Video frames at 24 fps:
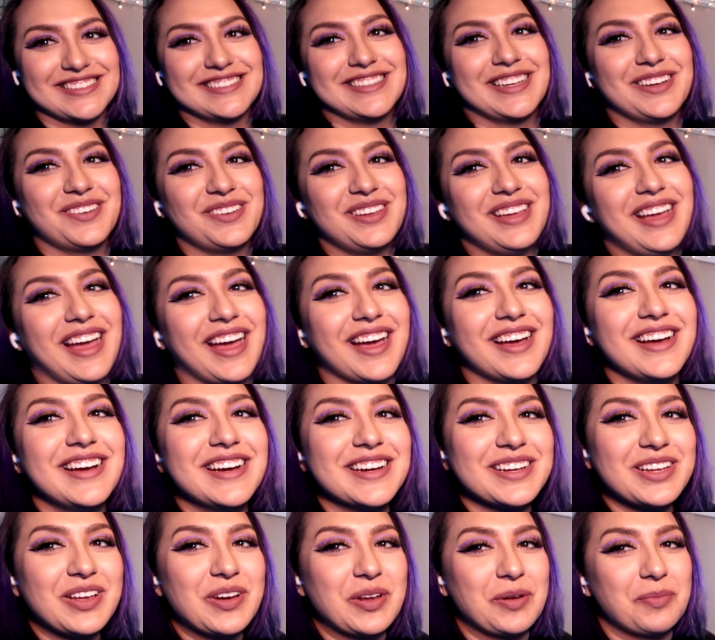So yeah,
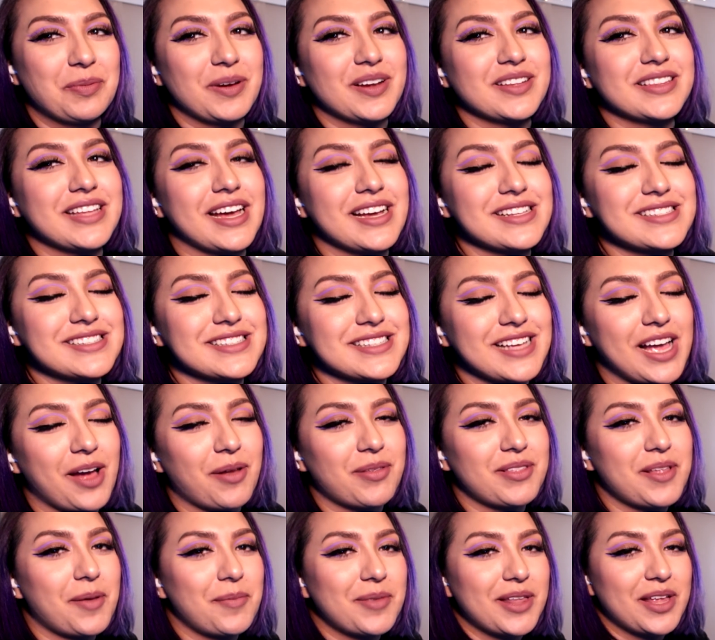go to put your thoughts and
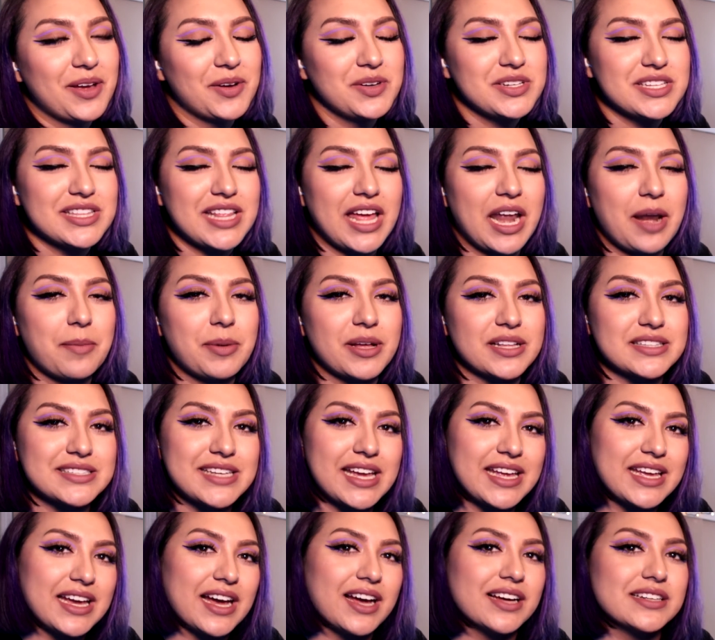comments down below to that about
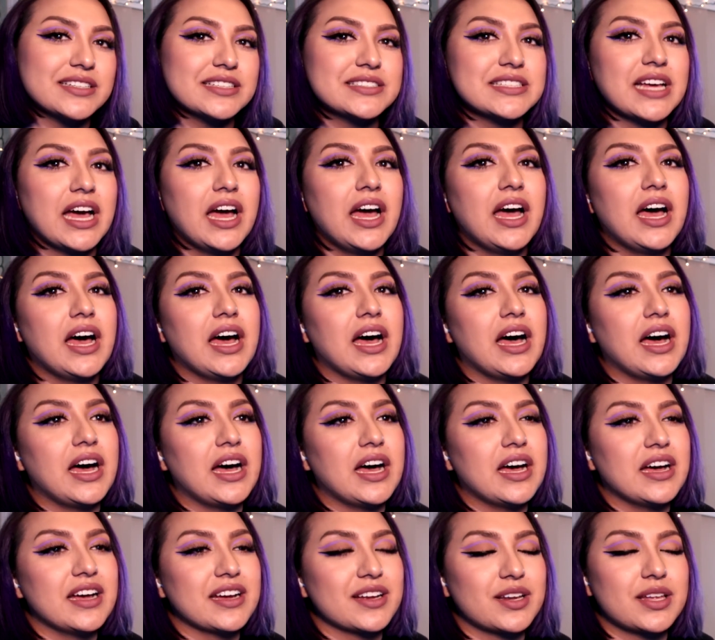Taeyang's
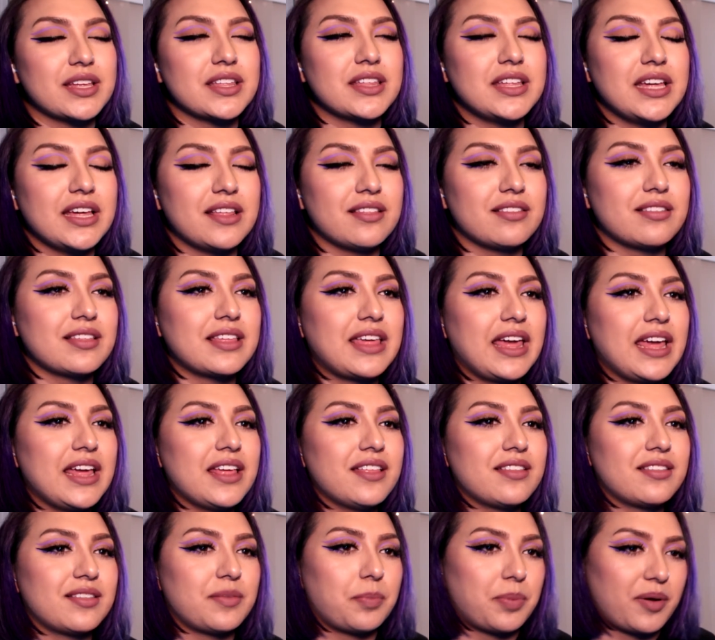uh, Kiss
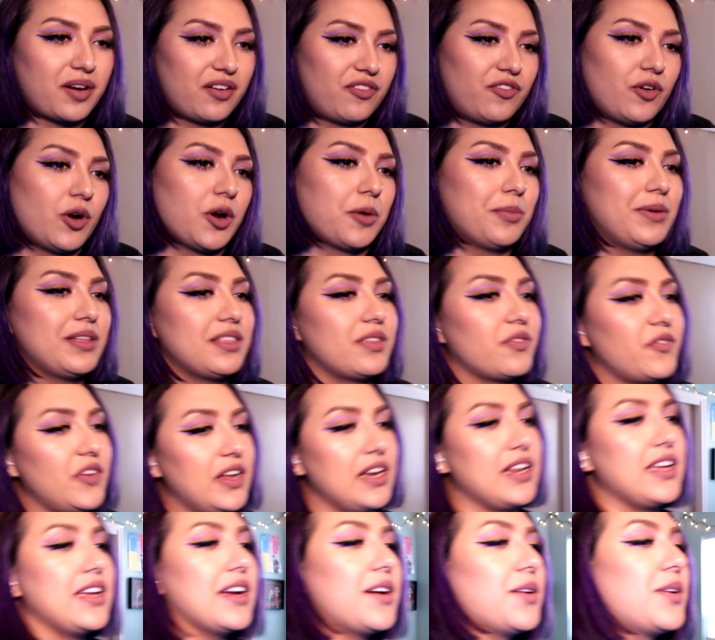Kiss performance
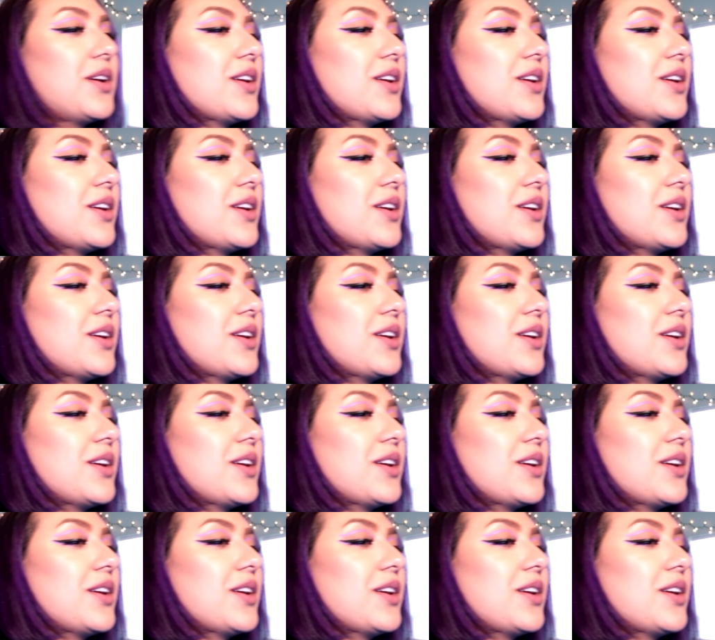video.